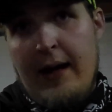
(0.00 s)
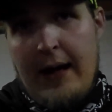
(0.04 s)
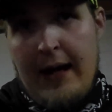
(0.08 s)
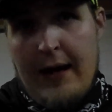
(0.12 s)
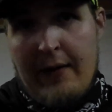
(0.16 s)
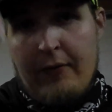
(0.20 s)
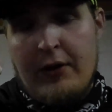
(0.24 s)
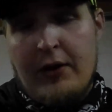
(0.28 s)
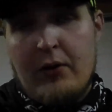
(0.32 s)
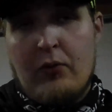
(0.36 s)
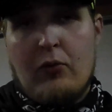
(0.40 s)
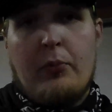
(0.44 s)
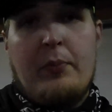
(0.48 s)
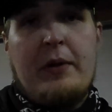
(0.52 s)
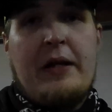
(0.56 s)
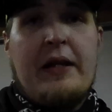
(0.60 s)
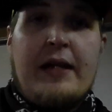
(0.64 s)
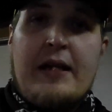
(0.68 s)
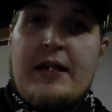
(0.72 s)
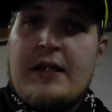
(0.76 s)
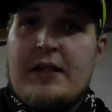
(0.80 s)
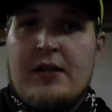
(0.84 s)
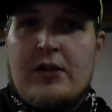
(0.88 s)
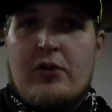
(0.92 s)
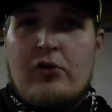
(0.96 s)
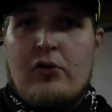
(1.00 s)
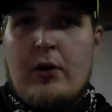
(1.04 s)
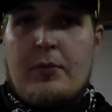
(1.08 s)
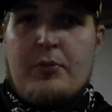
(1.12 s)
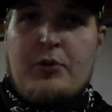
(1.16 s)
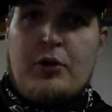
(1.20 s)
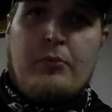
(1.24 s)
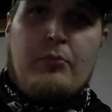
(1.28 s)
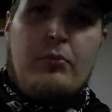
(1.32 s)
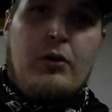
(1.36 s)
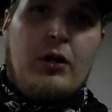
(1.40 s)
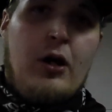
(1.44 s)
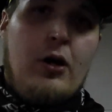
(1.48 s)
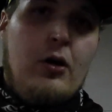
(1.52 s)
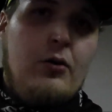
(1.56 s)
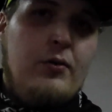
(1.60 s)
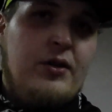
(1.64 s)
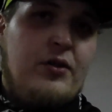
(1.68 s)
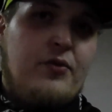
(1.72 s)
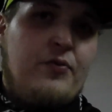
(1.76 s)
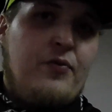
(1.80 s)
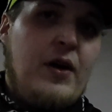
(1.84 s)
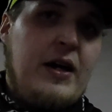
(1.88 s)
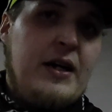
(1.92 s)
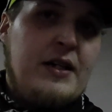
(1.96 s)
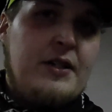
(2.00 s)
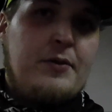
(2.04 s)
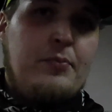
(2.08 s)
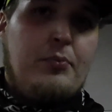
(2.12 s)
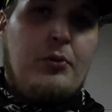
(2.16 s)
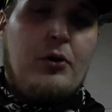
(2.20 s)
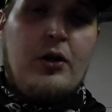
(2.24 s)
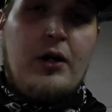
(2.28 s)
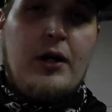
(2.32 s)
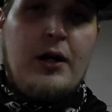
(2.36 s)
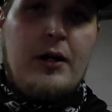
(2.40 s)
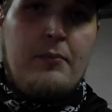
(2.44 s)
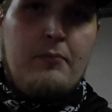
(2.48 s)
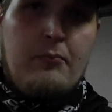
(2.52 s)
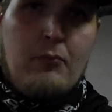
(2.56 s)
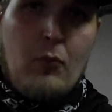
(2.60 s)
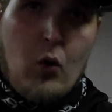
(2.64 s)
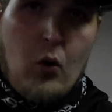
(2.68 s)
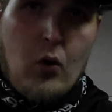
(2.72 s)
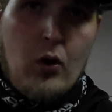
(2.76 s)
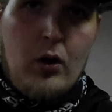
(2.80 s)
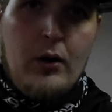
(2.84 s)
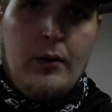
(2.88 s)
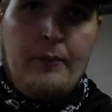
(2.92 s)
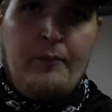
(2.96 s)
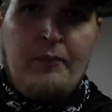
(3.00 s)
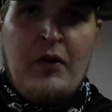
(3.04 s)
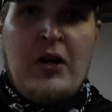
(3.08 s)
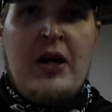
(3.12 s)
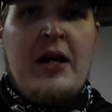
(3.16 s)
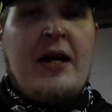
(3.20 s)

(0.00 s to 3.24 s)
everything will be linked in the description below, his Facebook and more.